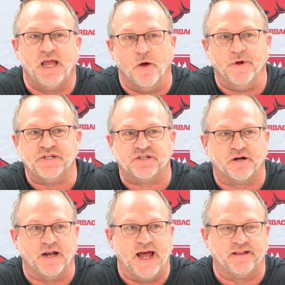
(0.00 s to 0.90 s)
And we
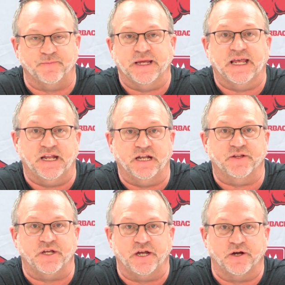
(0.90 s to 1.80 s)
start out the beginning
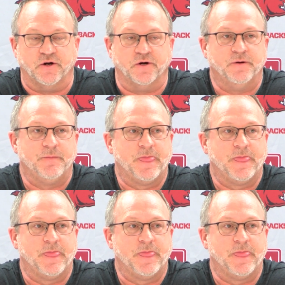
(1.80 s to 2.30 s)
of the year